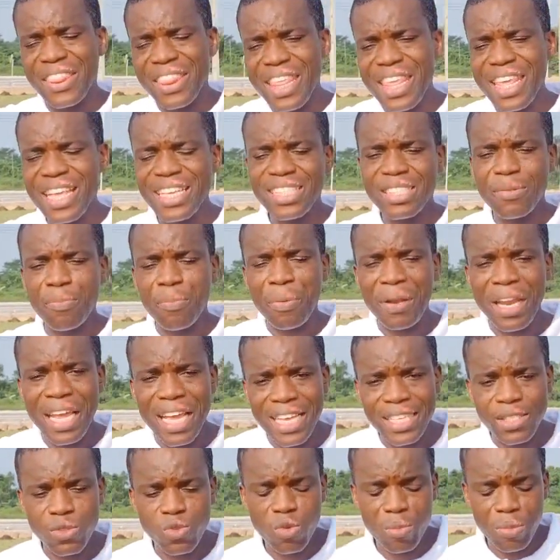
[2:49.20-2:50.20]
this
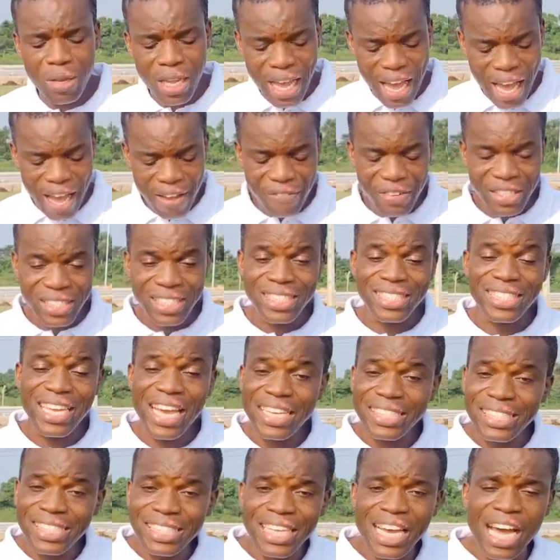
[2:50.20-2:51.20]
place will be having
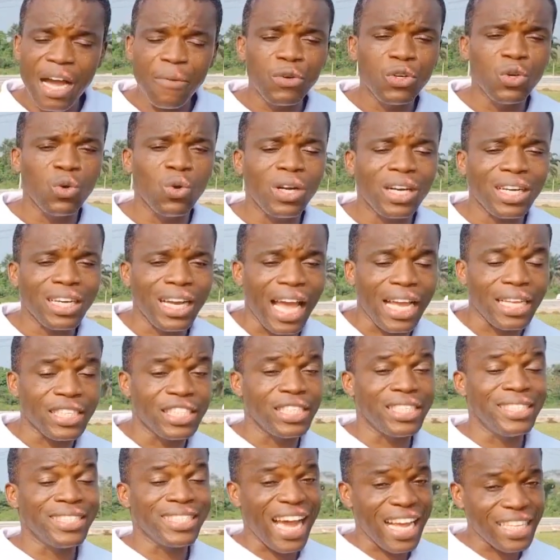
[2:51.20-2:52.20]
daytime will look
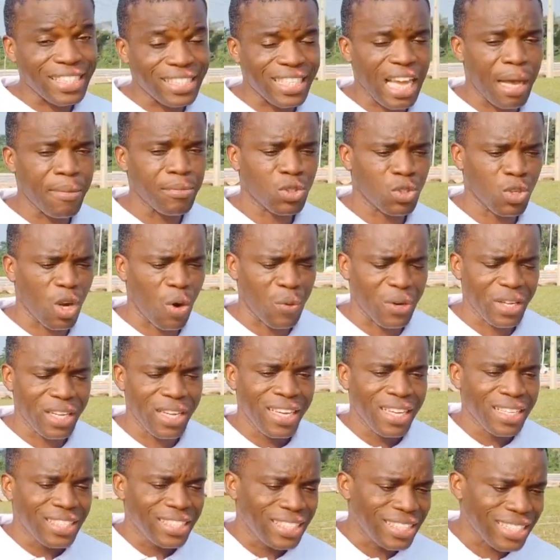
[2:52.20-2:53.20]
like nighttime,
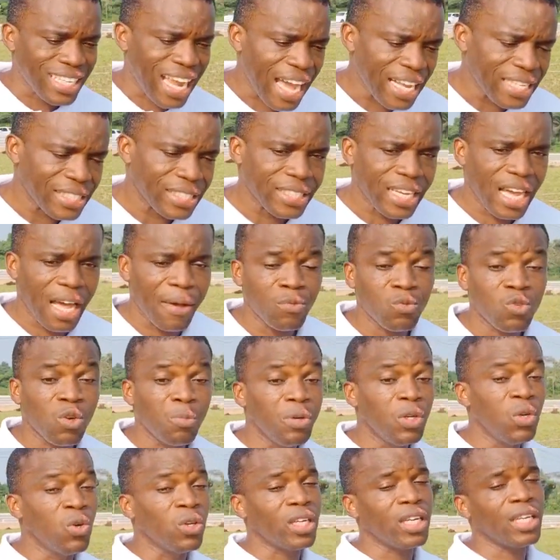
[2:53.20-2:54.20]
sorry, nighttime
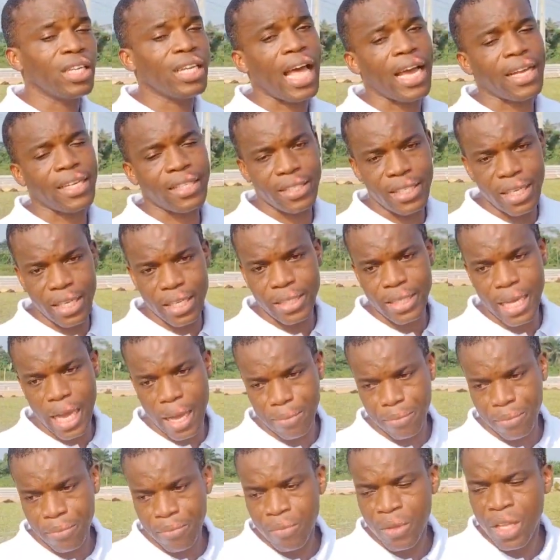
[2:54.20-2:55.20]
will be looking like
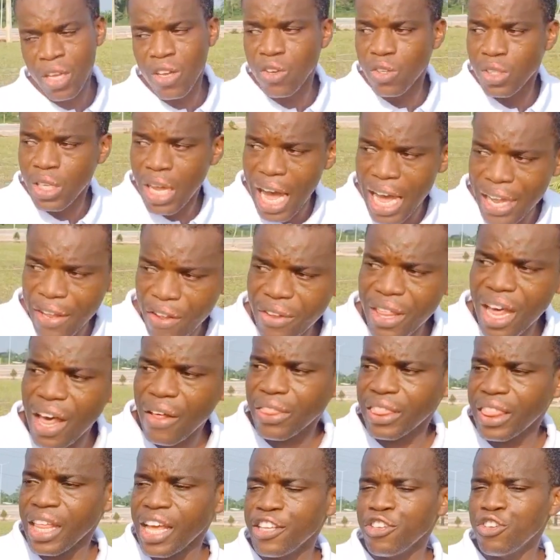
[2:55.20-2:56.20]
daytime.
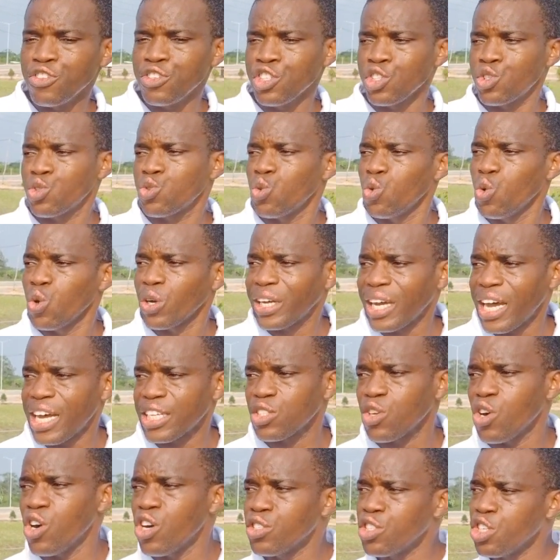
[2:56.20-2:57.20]
Another thing you need to look
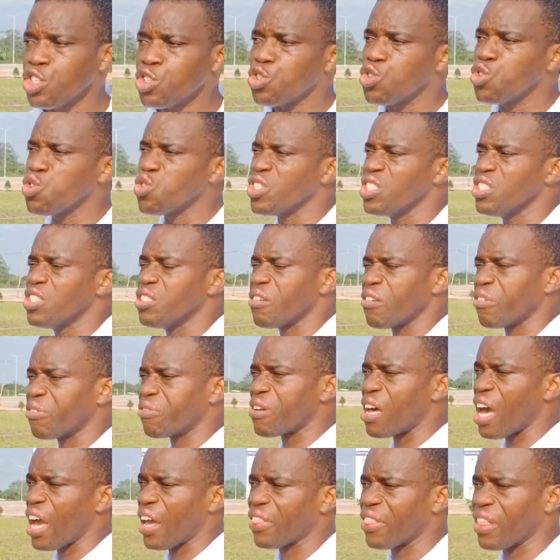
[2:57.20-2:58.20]
at on this road is the
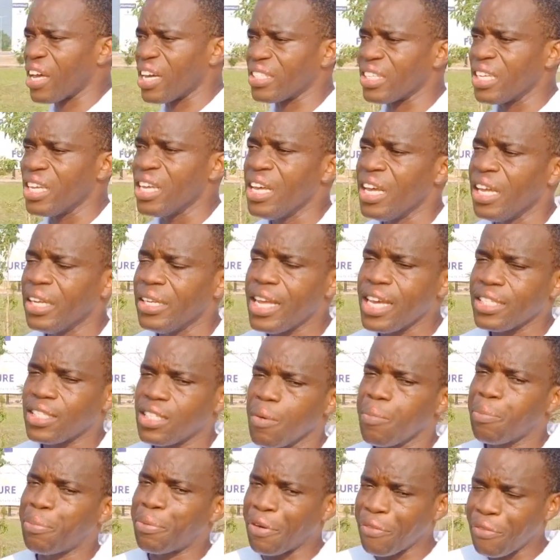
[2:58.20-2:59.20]
fact that
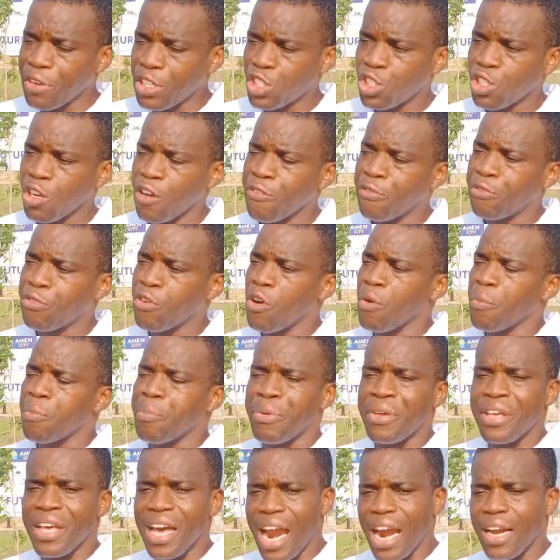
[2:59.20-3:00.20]
there's a provision for
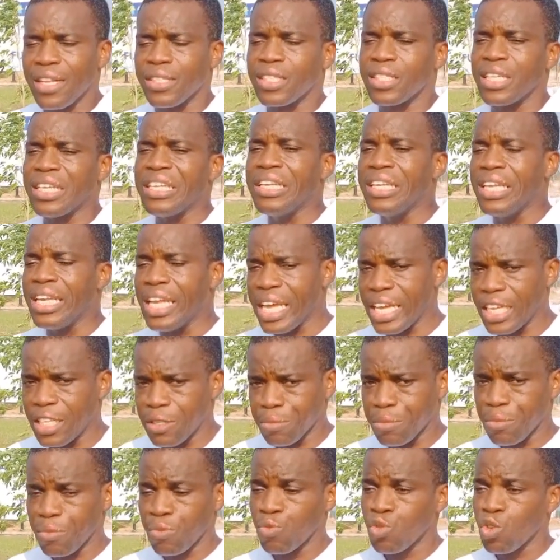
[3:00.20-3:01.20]
BRT
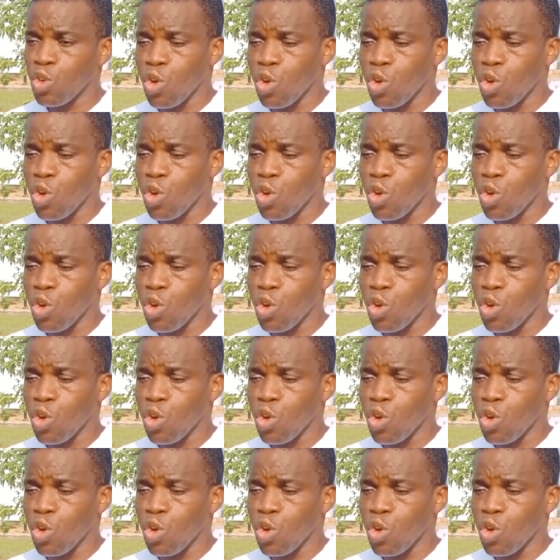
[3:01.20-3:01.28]
lane